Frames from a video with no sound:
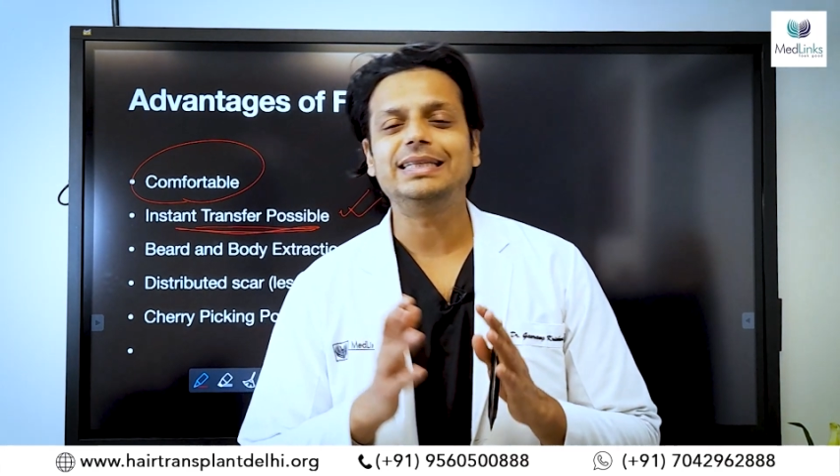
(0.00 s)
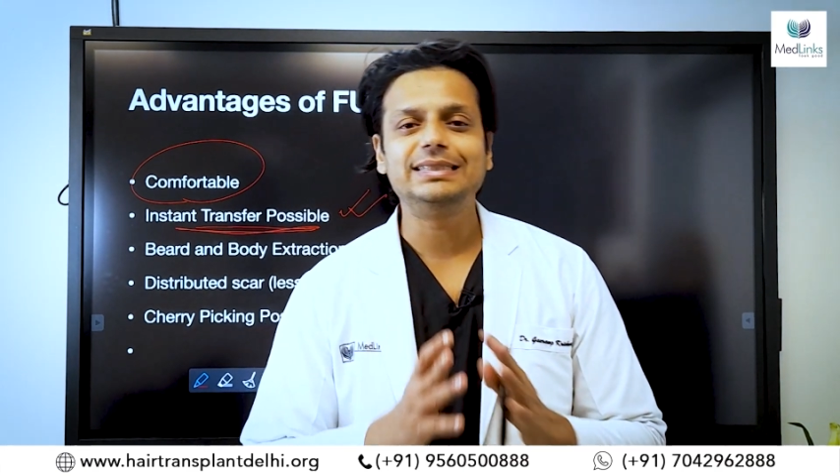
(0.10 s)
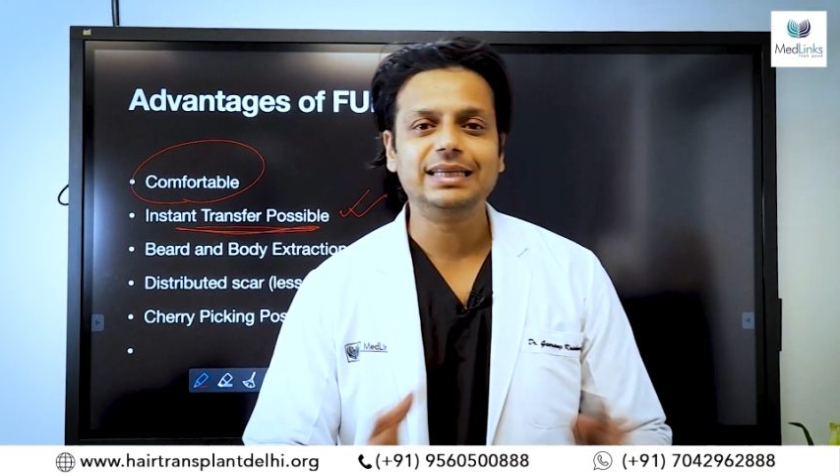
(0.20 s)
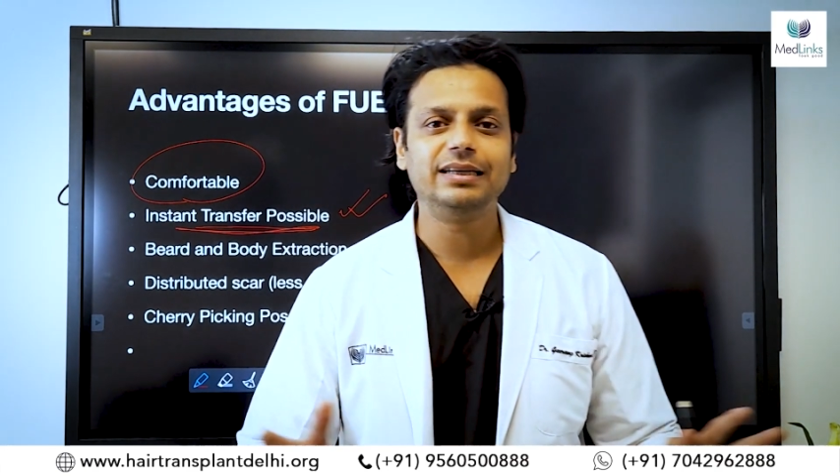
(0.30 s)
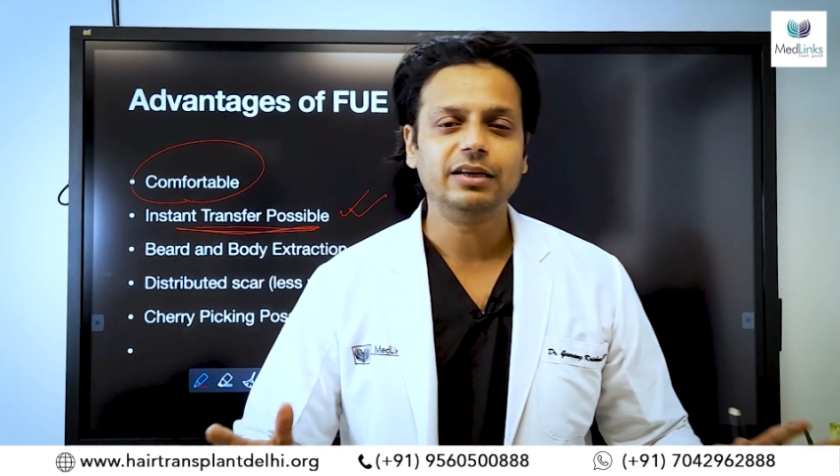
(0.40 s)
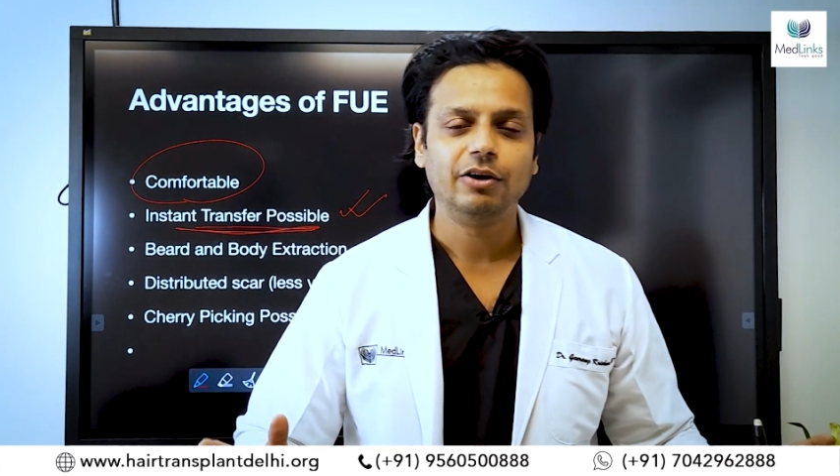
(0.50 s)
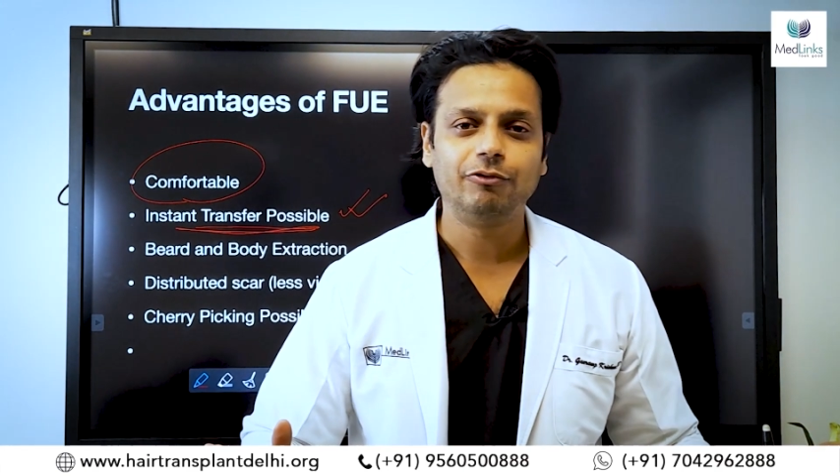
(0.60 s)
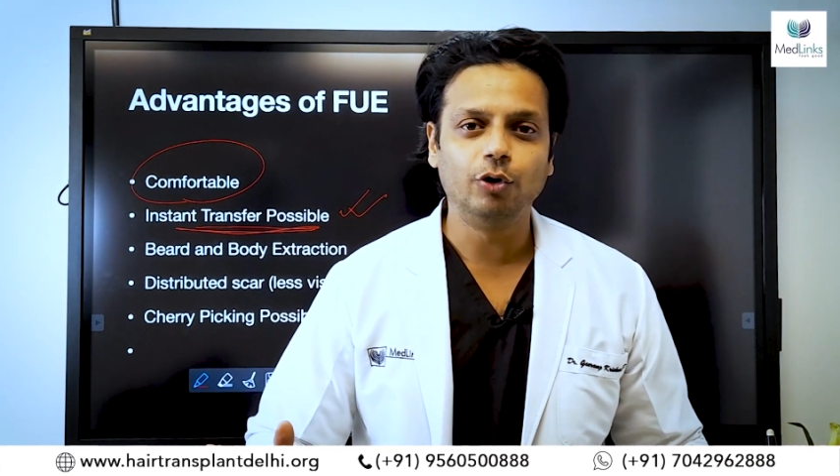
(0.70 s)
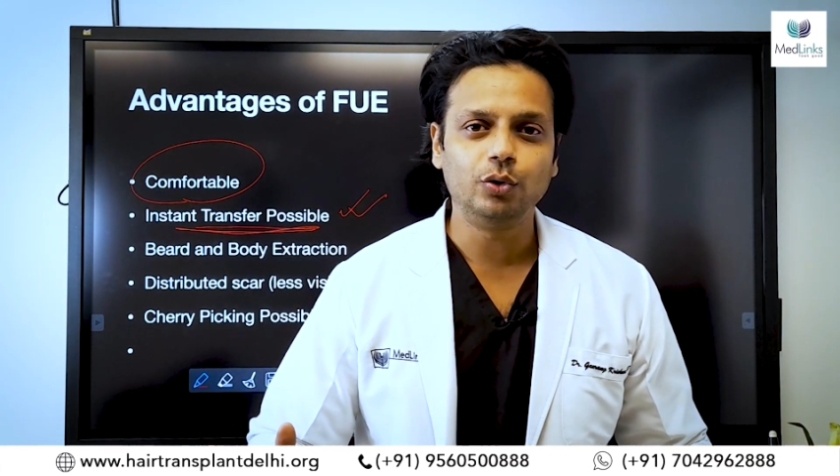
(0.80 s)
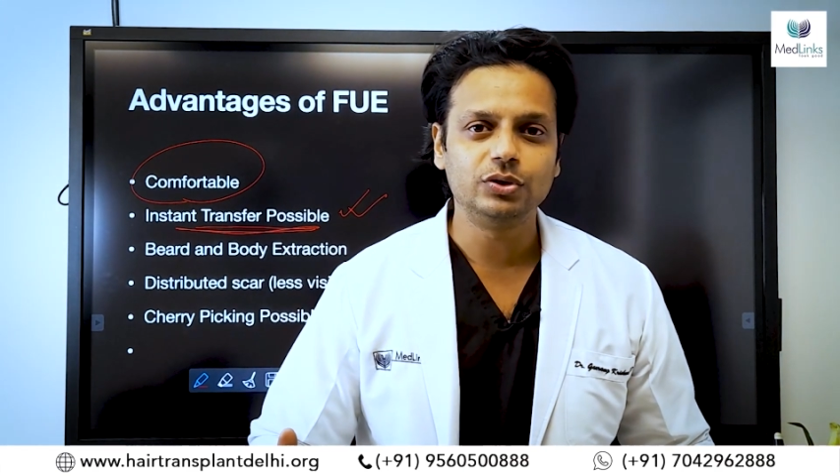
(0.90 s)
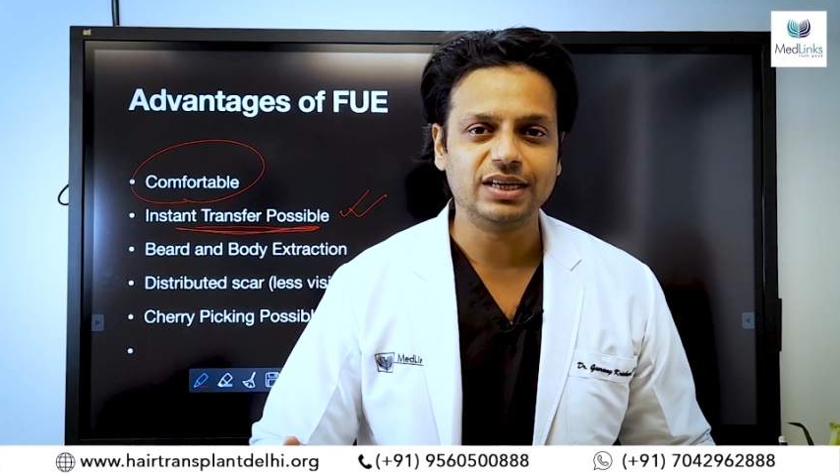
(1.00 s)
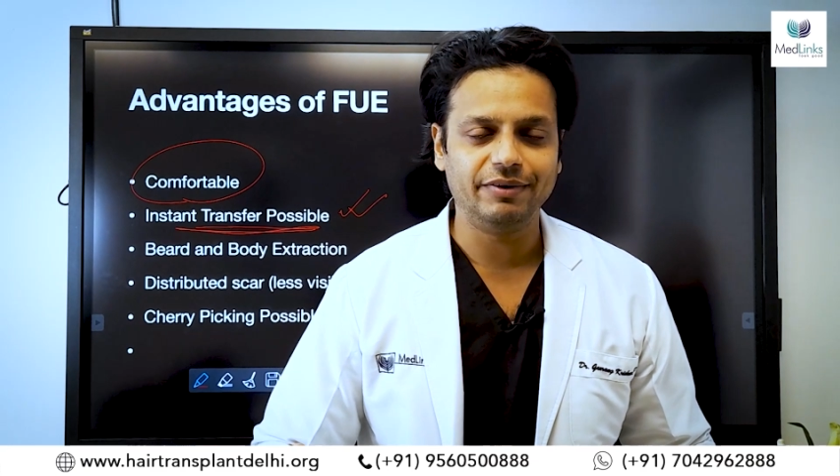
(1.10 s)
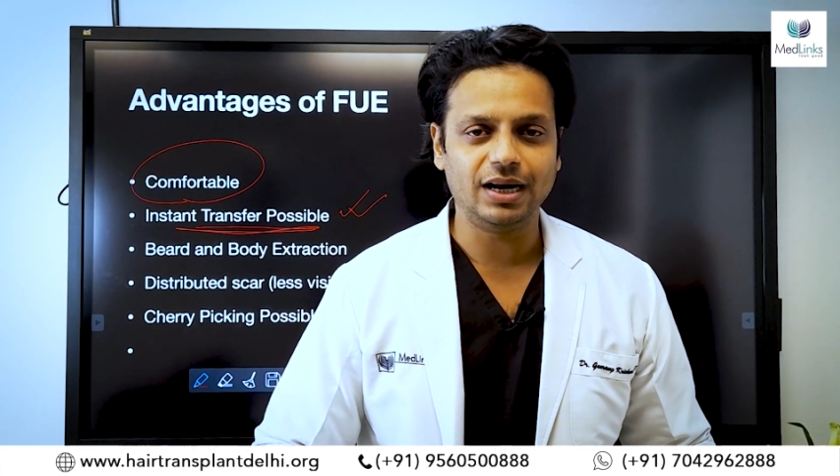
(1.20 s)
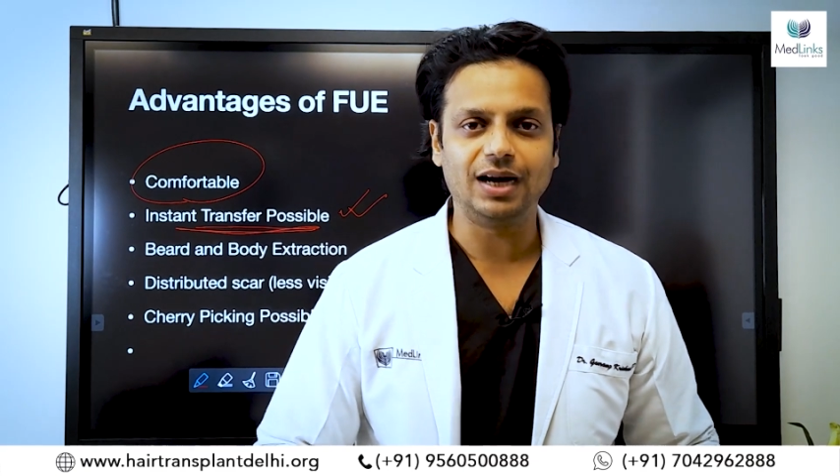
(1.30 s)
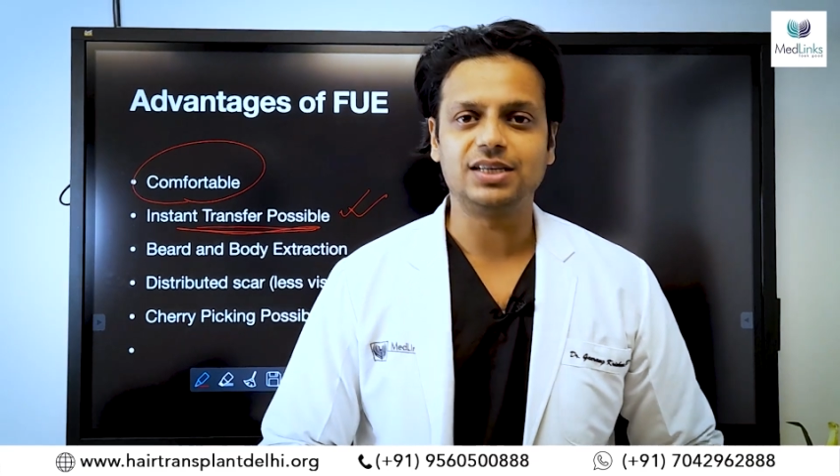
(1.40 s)
easily 4 to
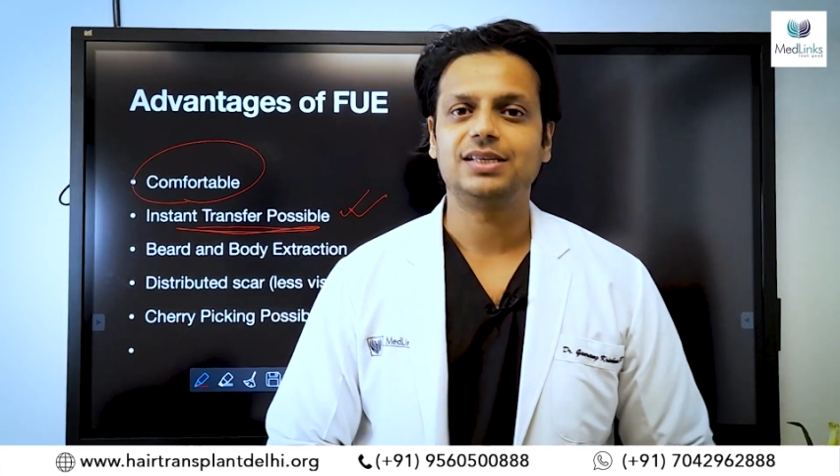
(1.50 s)
7 hours.